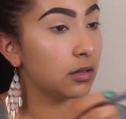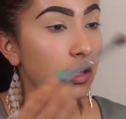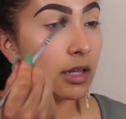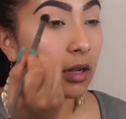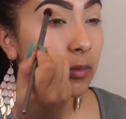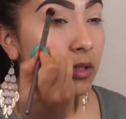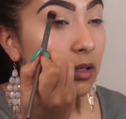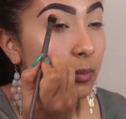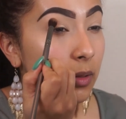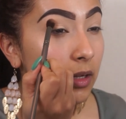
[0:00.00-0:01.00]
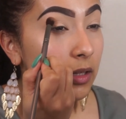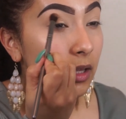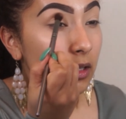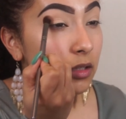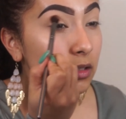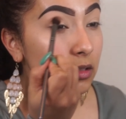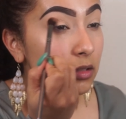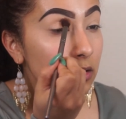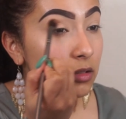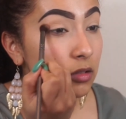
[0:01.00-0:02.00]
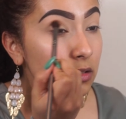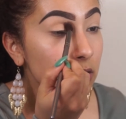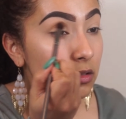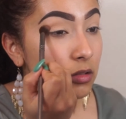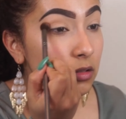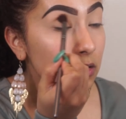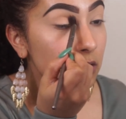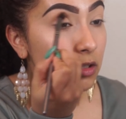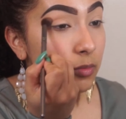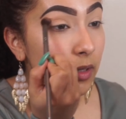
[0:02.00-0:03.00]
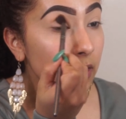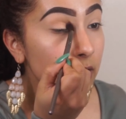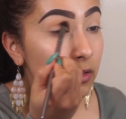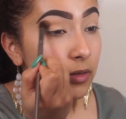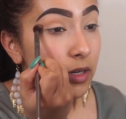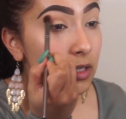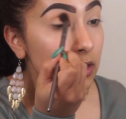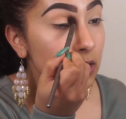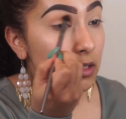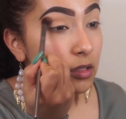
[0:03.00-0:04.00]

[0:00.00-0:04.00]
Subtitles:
and I'm going to apply that to my crease.